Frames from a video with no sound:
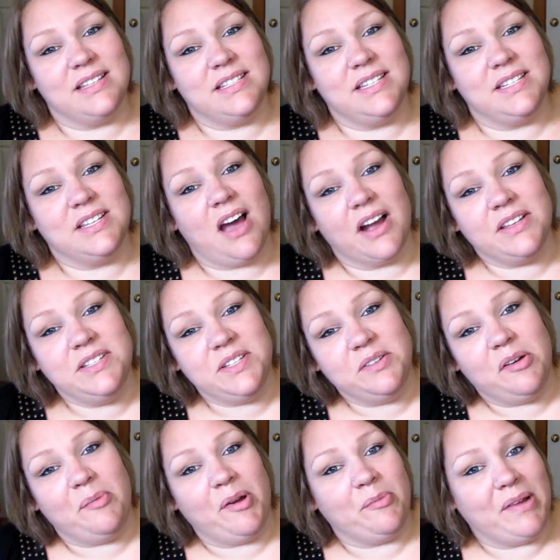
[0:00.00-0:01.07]
to talk to you
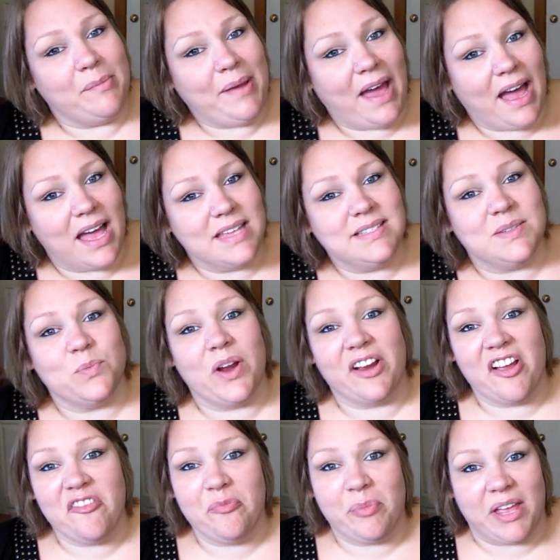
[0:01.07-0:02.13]
about my past, where
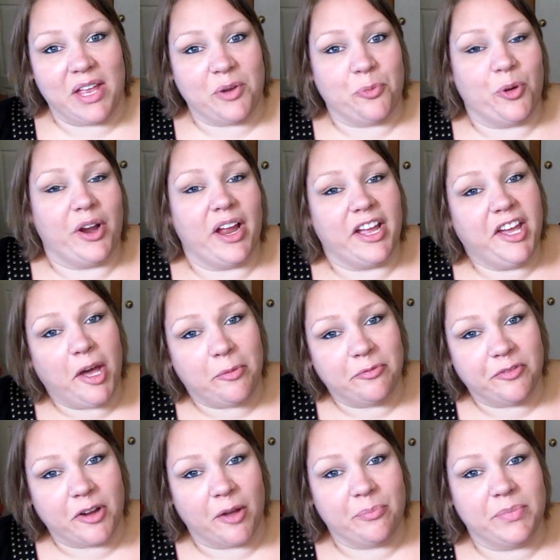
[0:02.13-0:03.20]
I've been, where I come
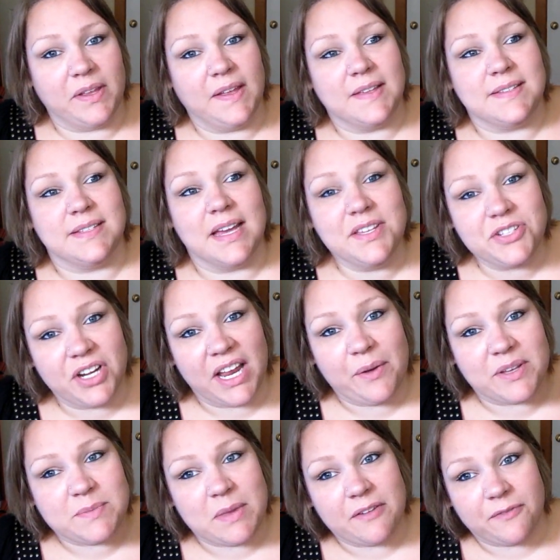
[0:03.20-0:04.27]
from, because yesterday
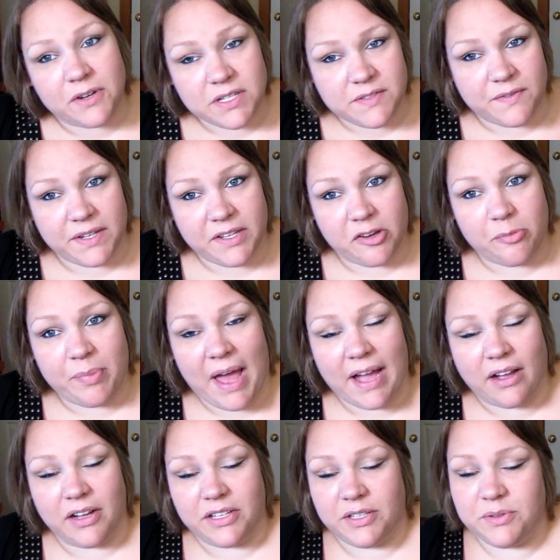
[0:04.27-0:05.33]
was my first video
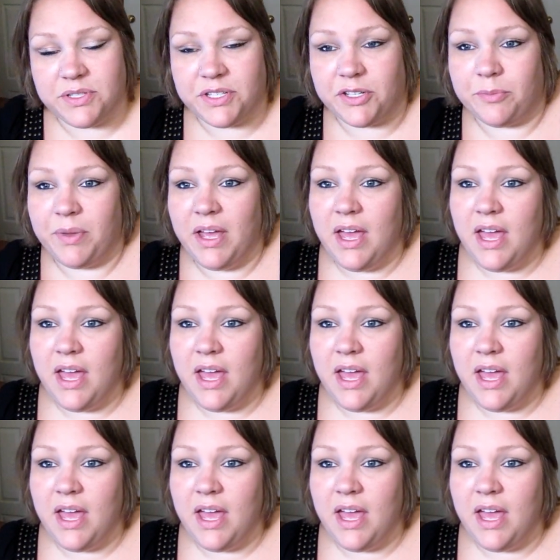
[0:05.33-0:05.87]
back on YouTube